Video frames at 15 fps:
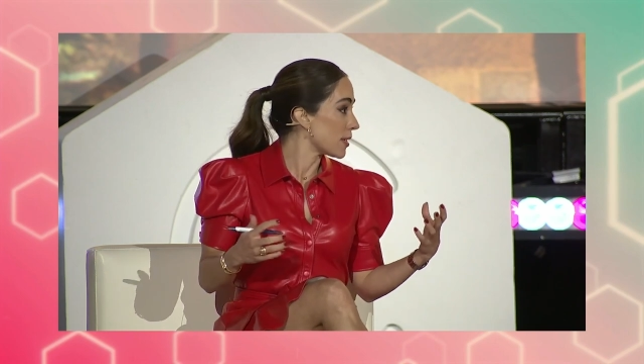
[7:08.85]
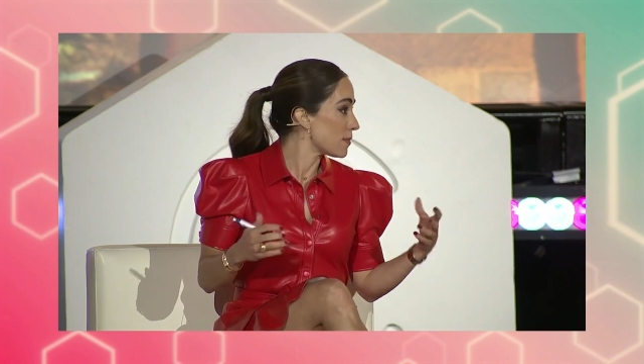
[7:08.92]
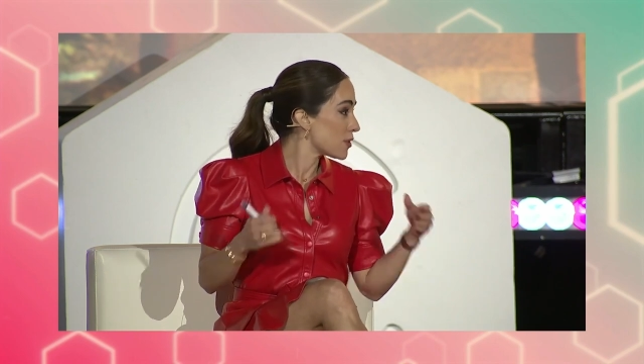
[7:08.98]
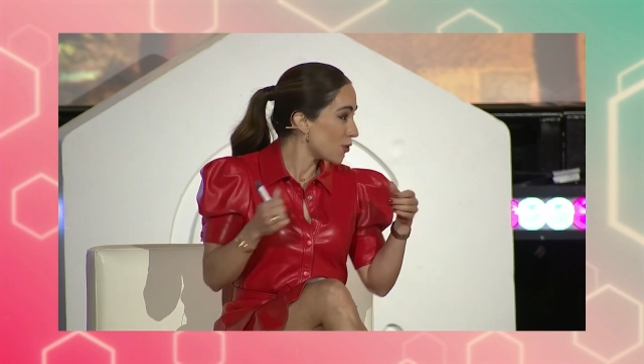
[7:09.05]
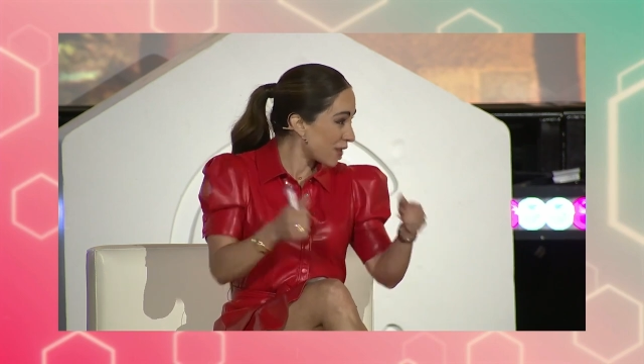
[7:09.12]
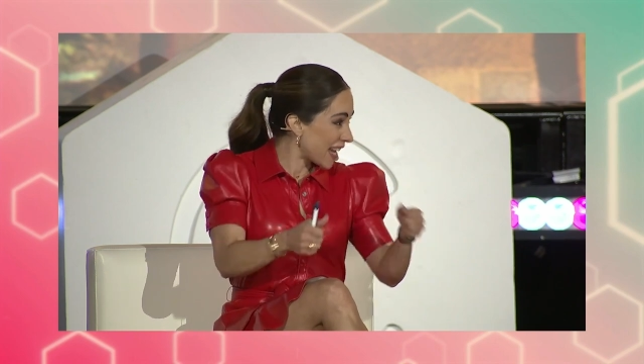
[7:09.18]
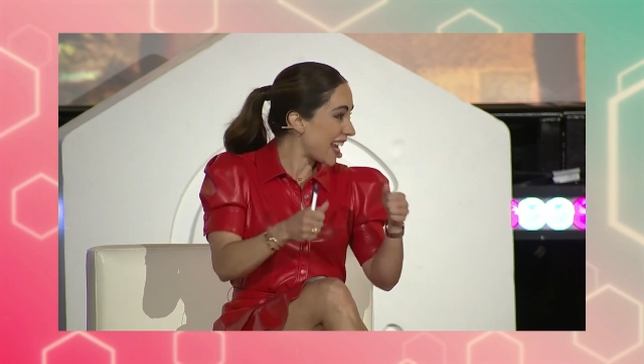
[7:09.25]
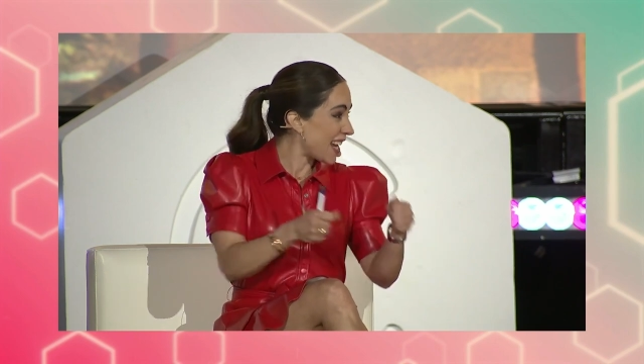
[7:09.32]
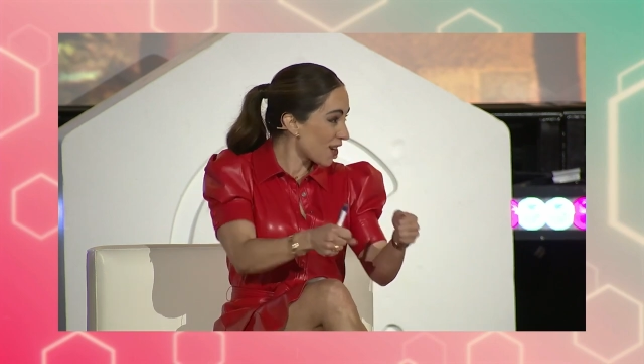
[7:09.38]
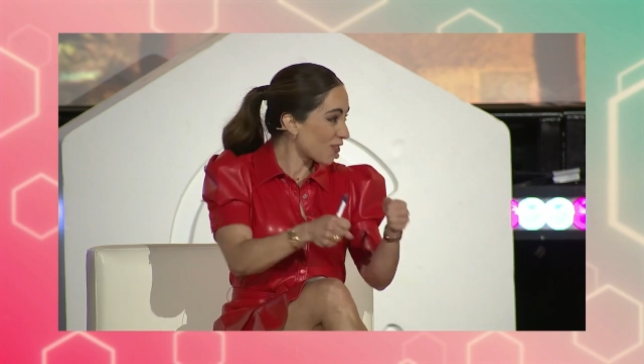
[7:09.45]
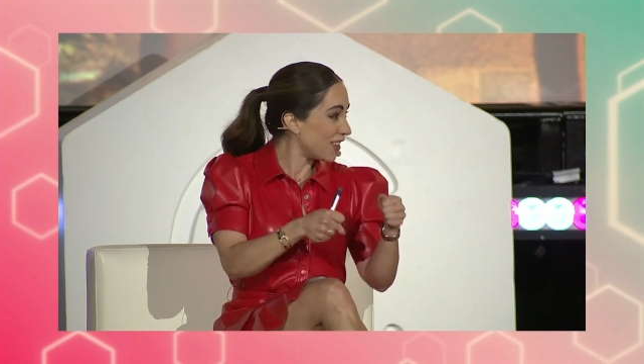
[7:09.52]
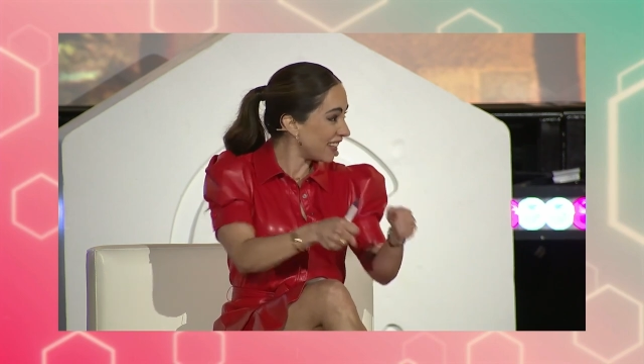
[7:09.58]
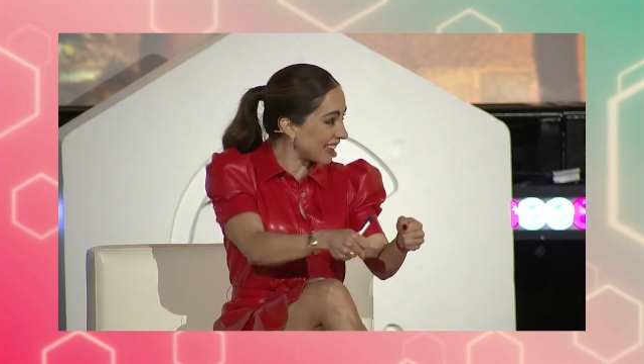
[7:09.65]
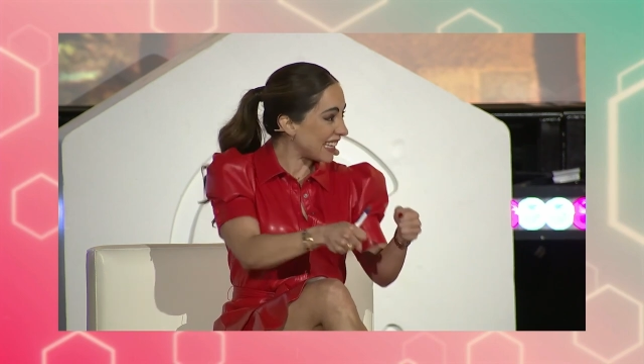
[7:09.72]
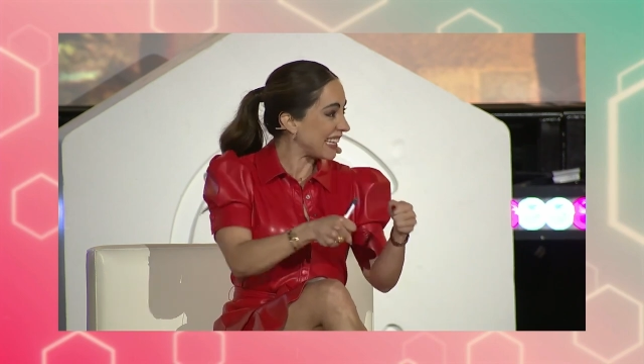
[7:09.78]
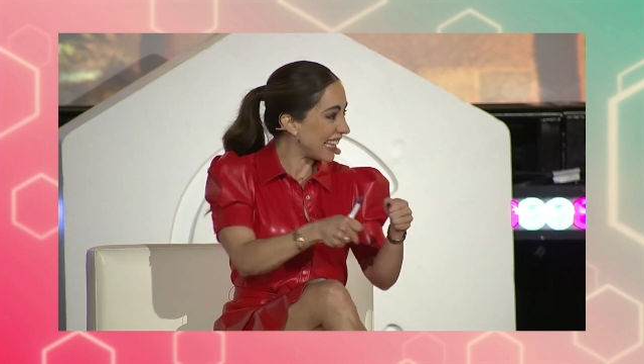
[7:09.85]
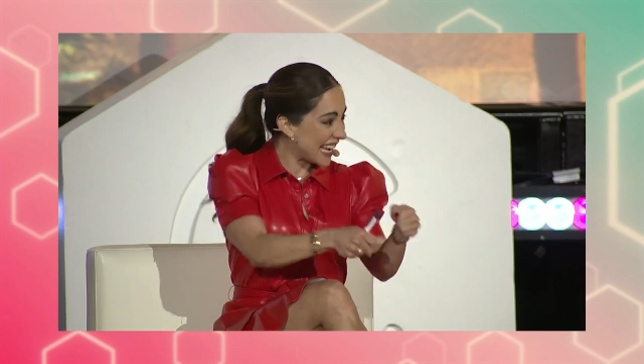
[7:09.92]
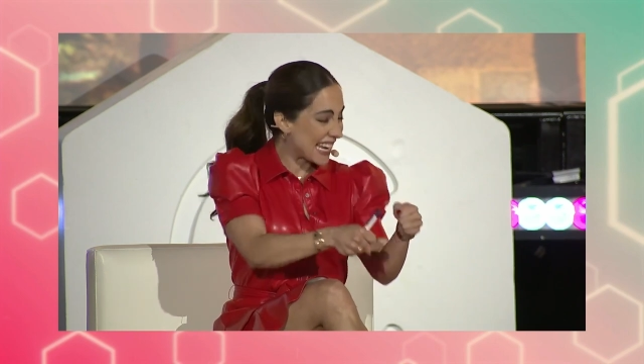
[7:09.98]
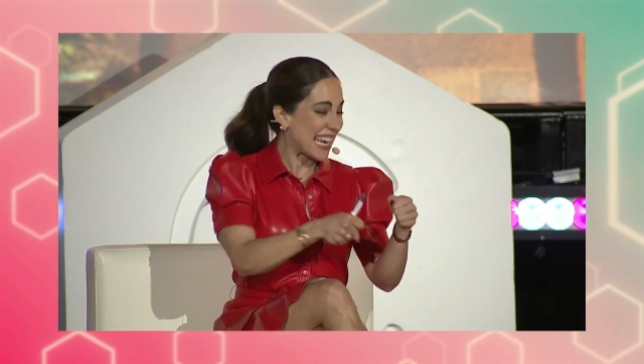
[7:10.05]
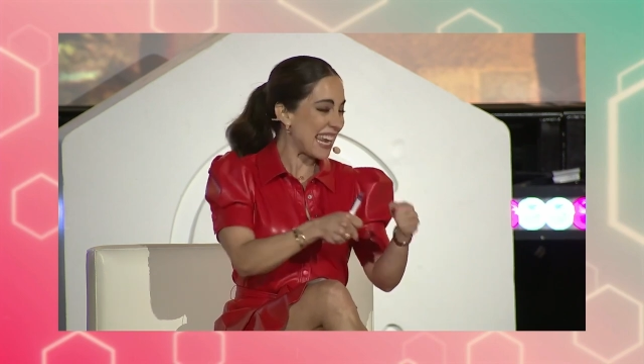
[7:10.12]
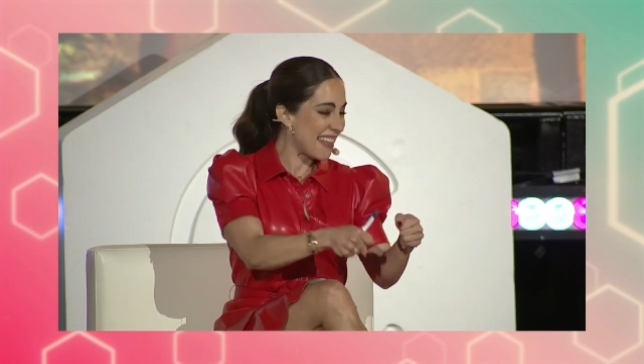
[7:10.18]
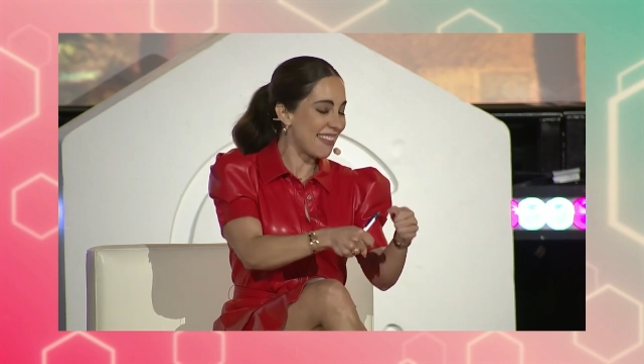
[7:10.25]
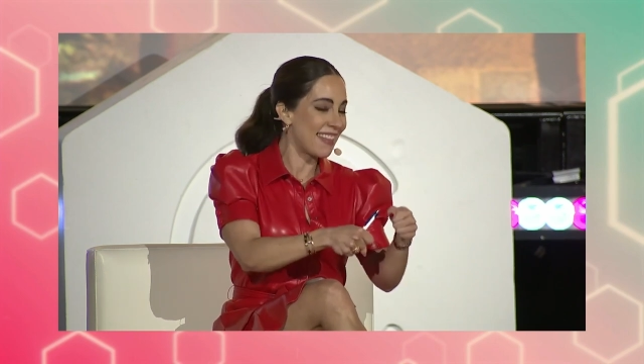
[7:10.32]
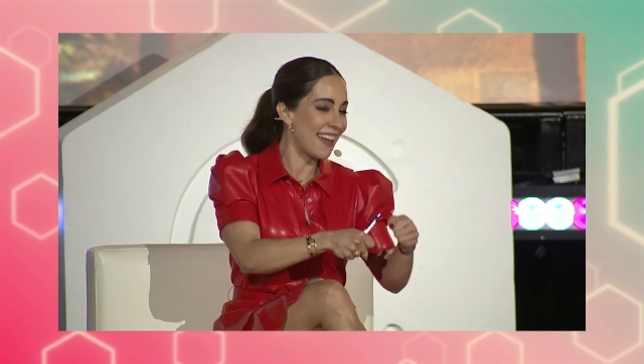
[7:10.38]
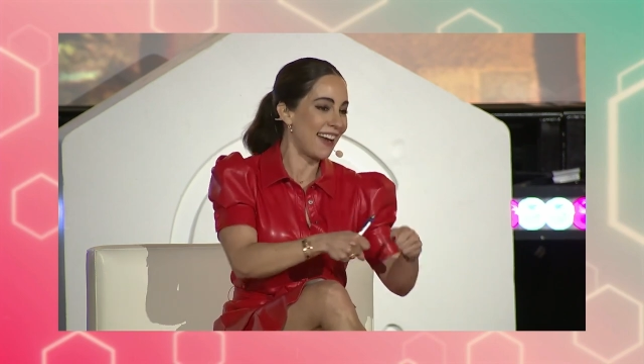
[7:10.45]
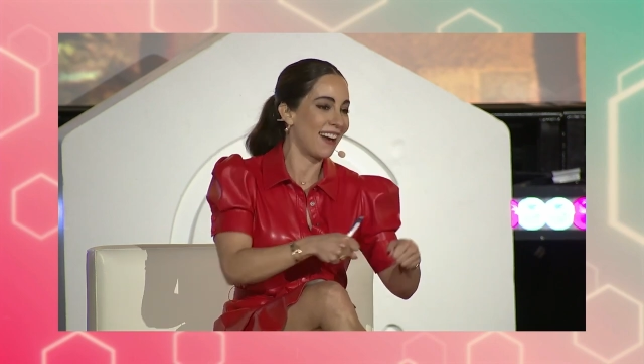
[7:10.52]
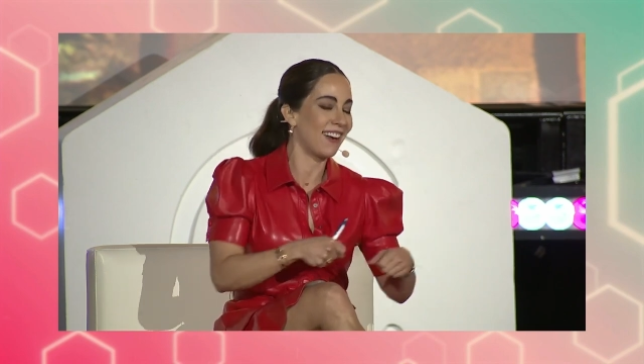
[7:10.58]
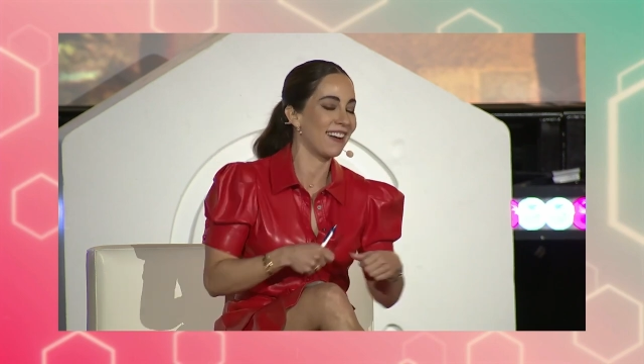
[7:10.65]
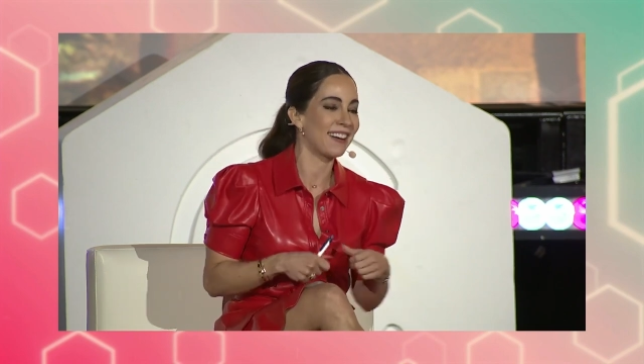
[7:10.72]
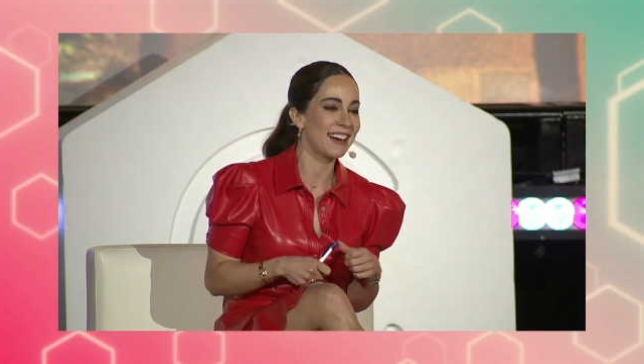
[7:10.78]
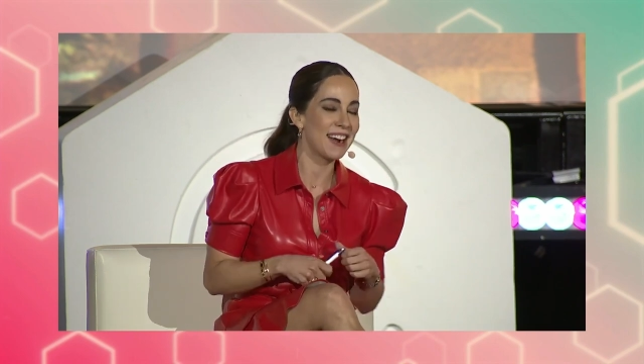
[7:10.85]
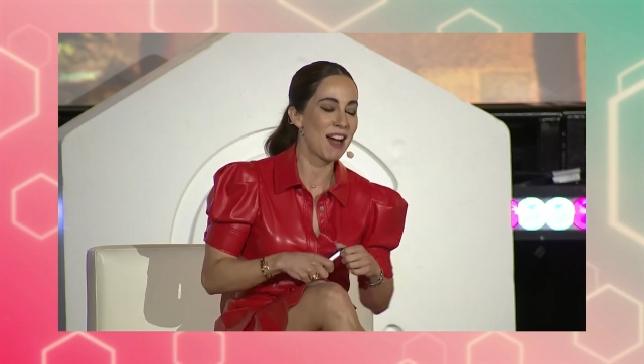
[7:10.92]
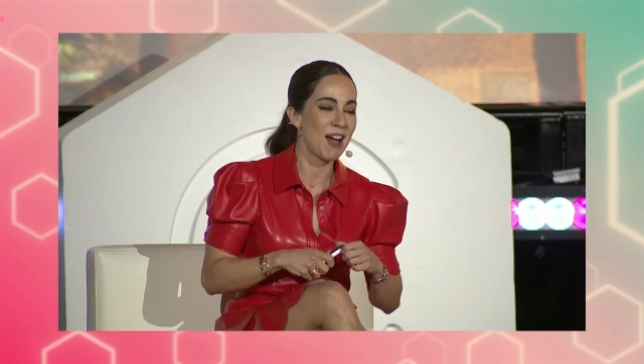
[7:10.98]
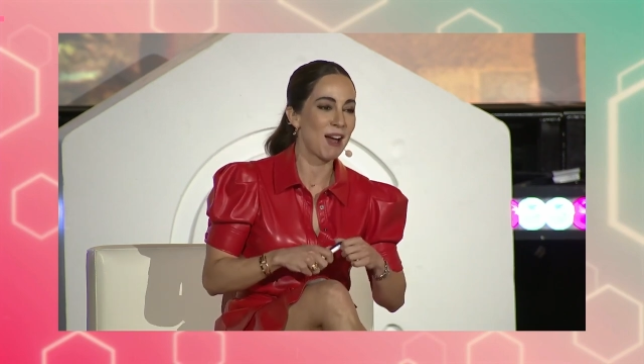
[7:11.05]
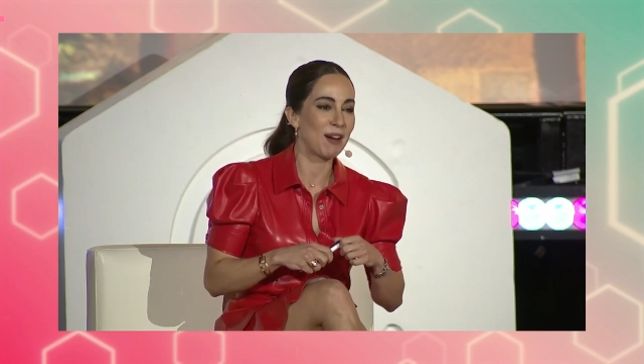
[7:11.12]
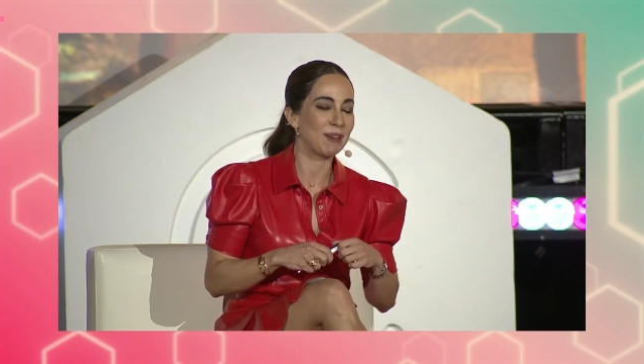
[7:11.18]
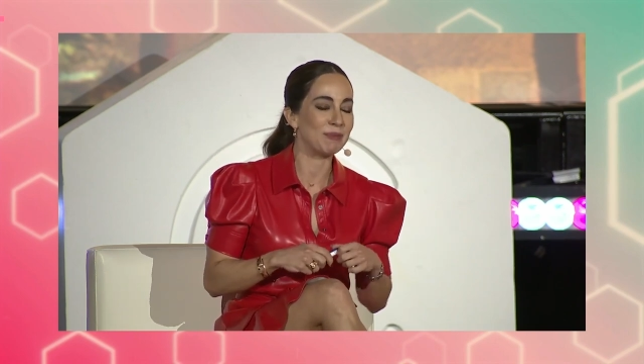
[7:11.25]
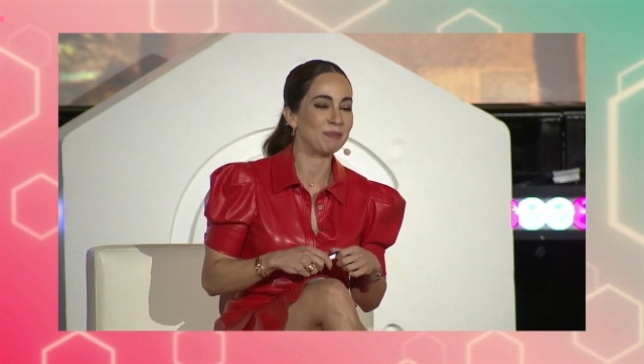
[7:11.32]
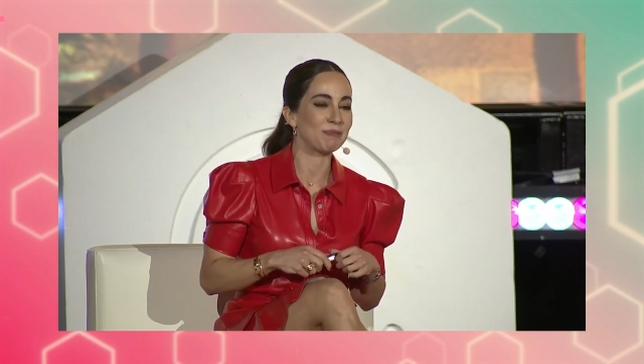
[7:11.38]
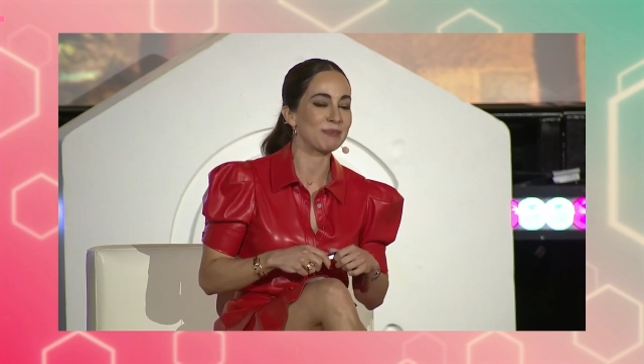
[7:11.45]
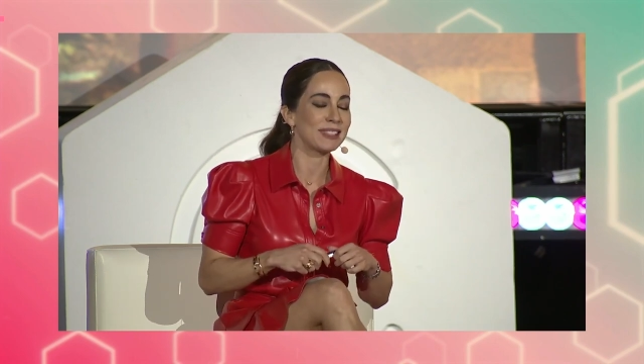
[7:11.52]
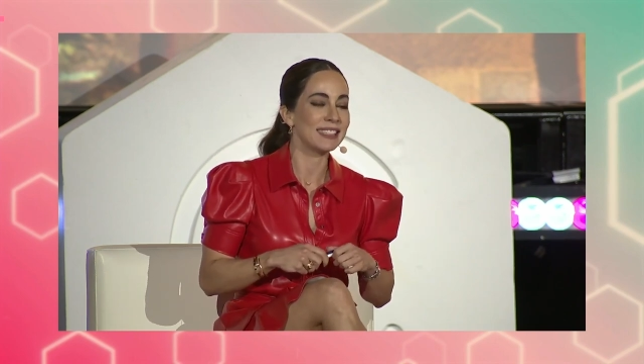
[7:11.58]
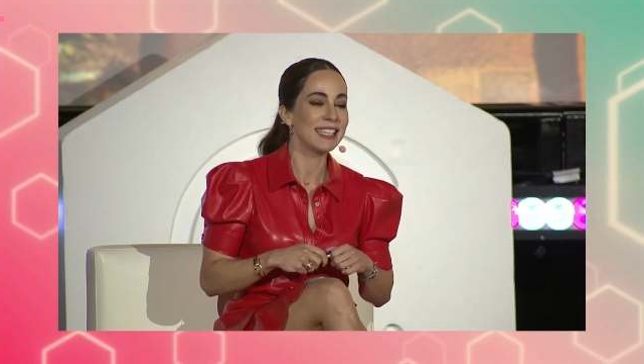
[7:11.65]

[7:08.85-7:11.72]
so getting really like in there, and